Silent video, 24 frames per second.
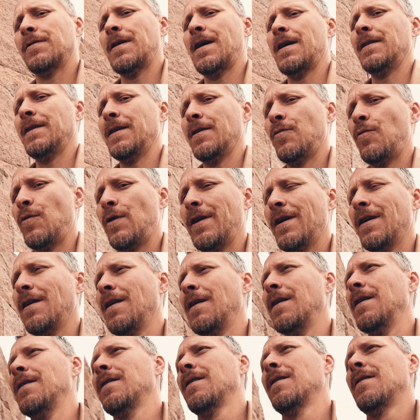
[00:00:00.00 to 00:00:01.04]
right? Like we
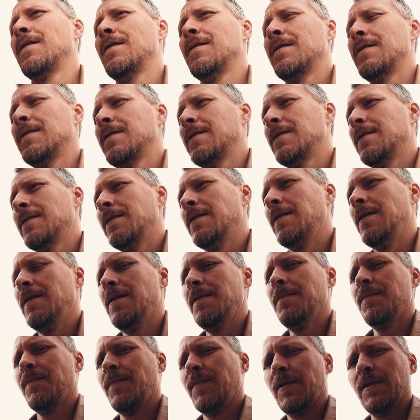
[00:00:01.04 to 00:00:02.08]
are,
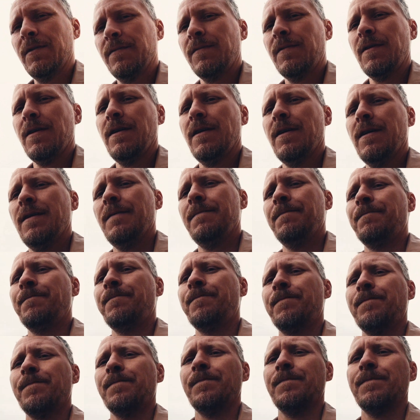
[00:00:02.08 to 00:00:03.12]
the
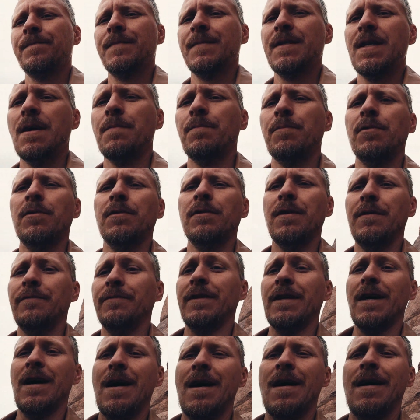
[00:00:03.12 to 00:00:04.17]
temple of
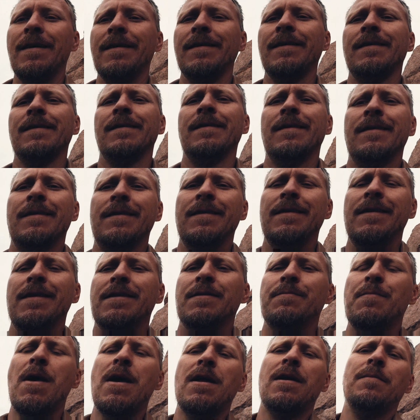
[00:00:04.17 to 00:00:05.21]
God
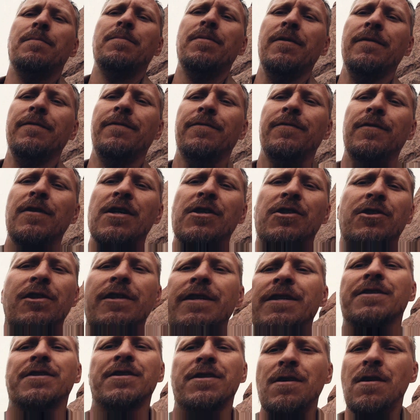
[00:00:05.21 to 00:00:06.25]
is made up of
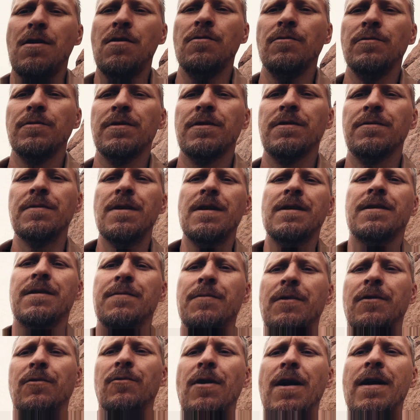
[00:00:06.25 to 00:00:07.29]
fleshly stones, right?
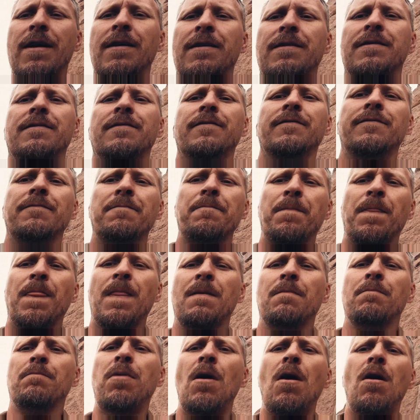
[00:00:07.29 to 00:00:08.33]
Some of the writings of
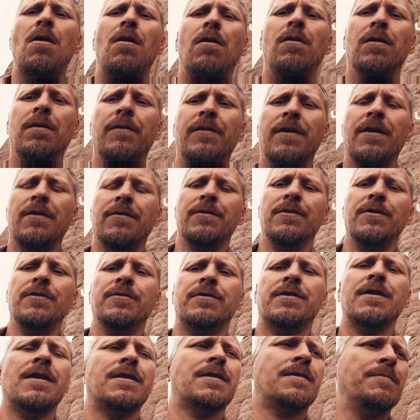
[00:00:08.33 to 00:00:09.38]
Paul and the other New
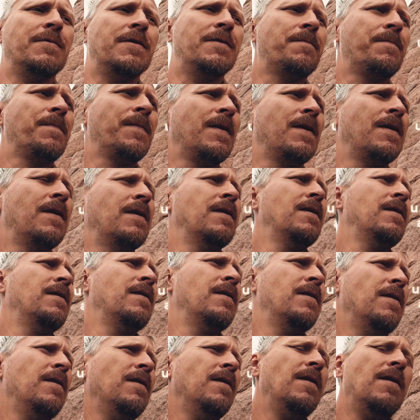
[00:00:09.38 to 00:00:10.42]
Testament
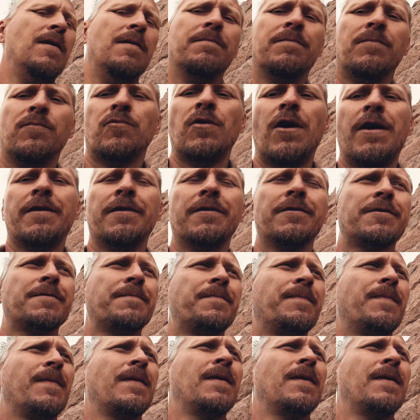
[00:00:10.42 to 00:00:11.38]
writers.